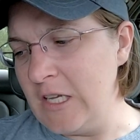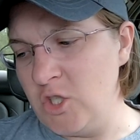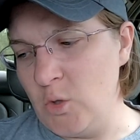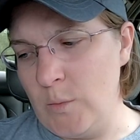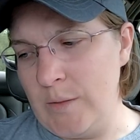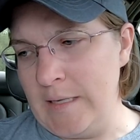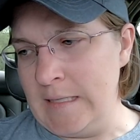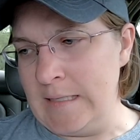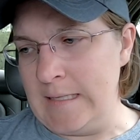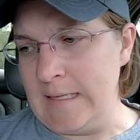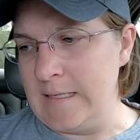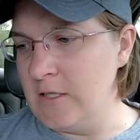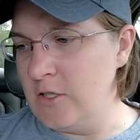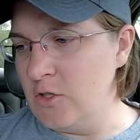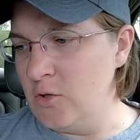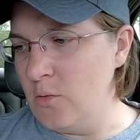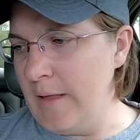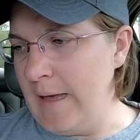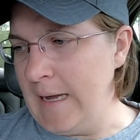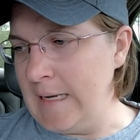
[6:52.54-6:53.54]
so we didn't get to
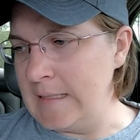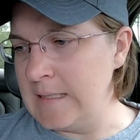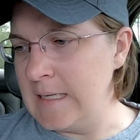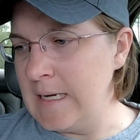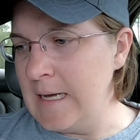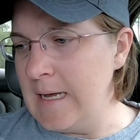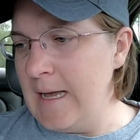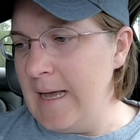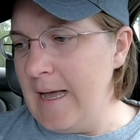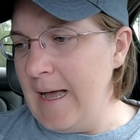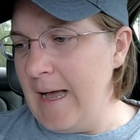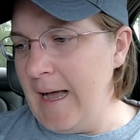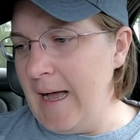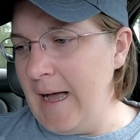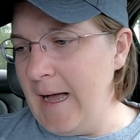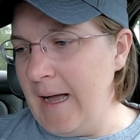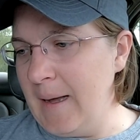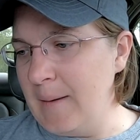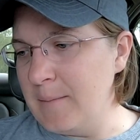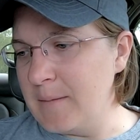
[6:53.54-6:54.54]
do that.
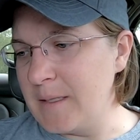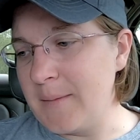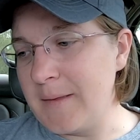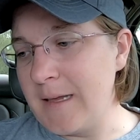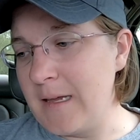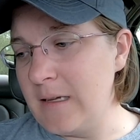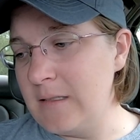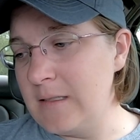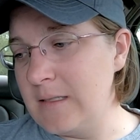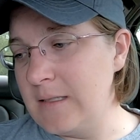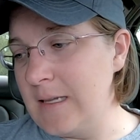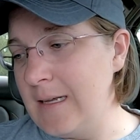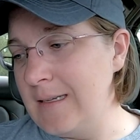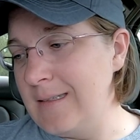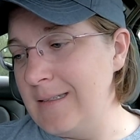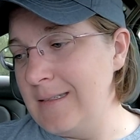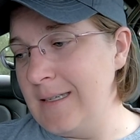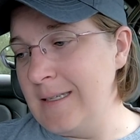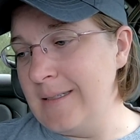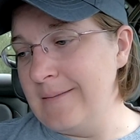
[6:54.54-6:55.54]
Something else
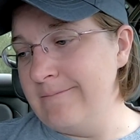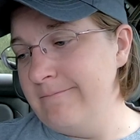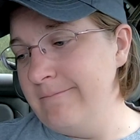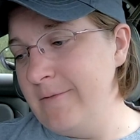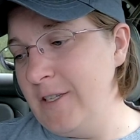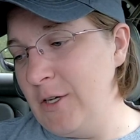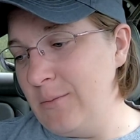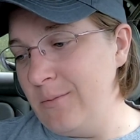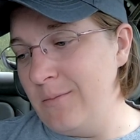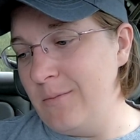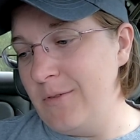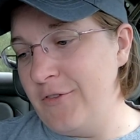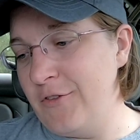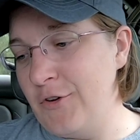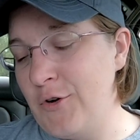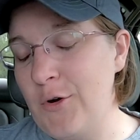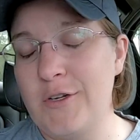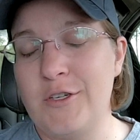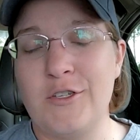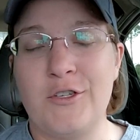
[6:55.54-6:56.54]
that, if
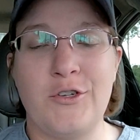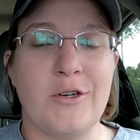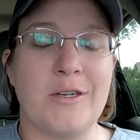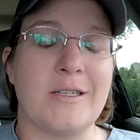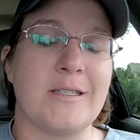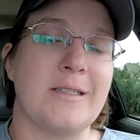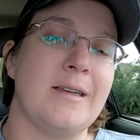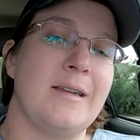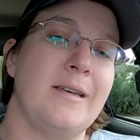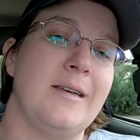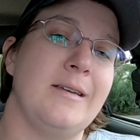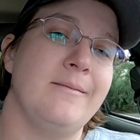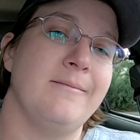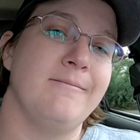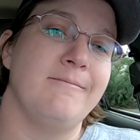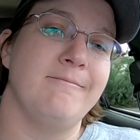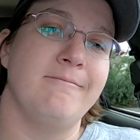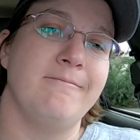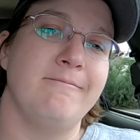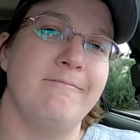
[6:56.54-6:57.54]
you're going to New York City,
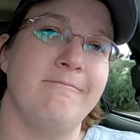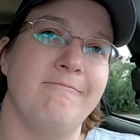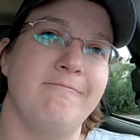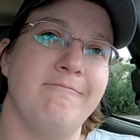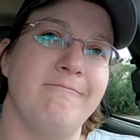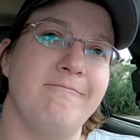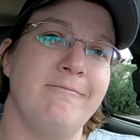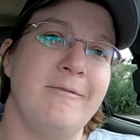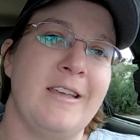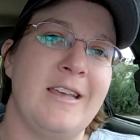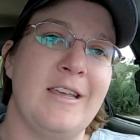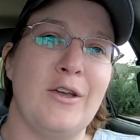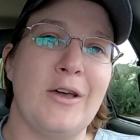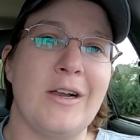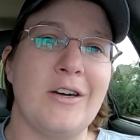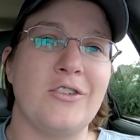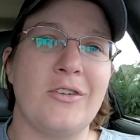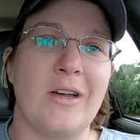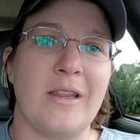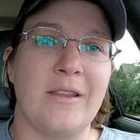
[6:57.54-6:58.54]
you
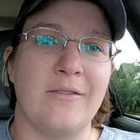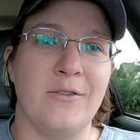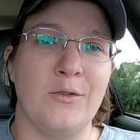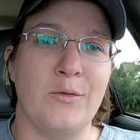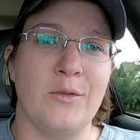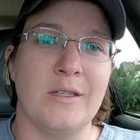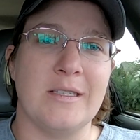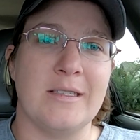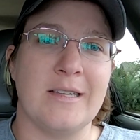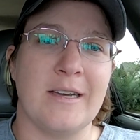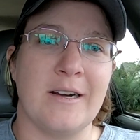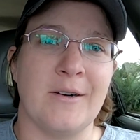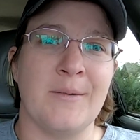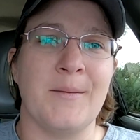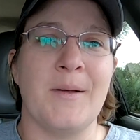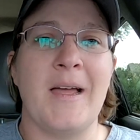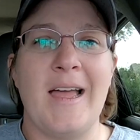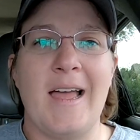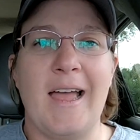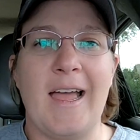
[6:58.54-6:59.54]
got to try the food that's there.
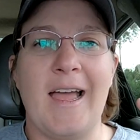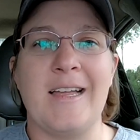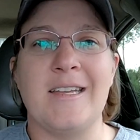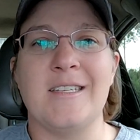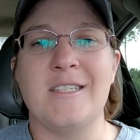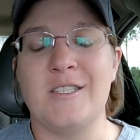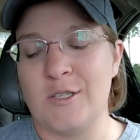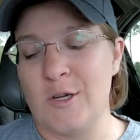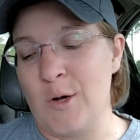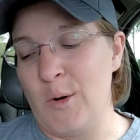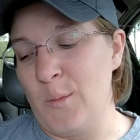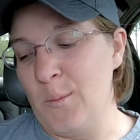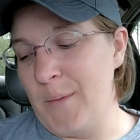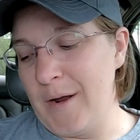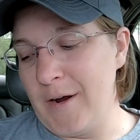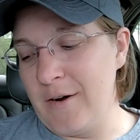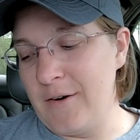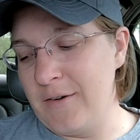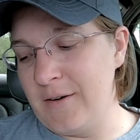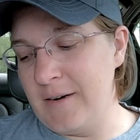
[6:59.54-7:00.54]
And so
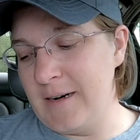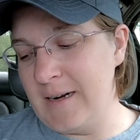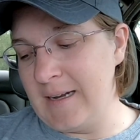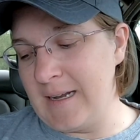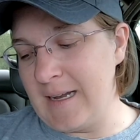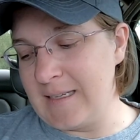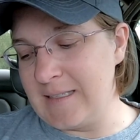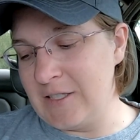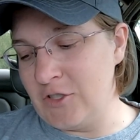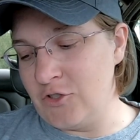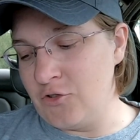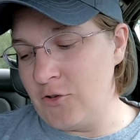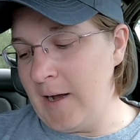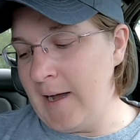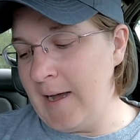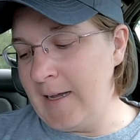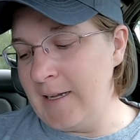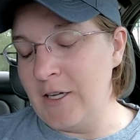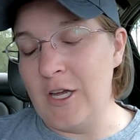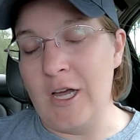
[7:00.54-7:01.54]
Bear got to
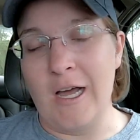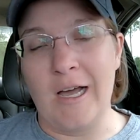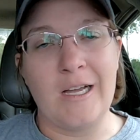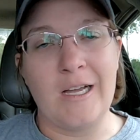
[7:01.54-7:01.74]
try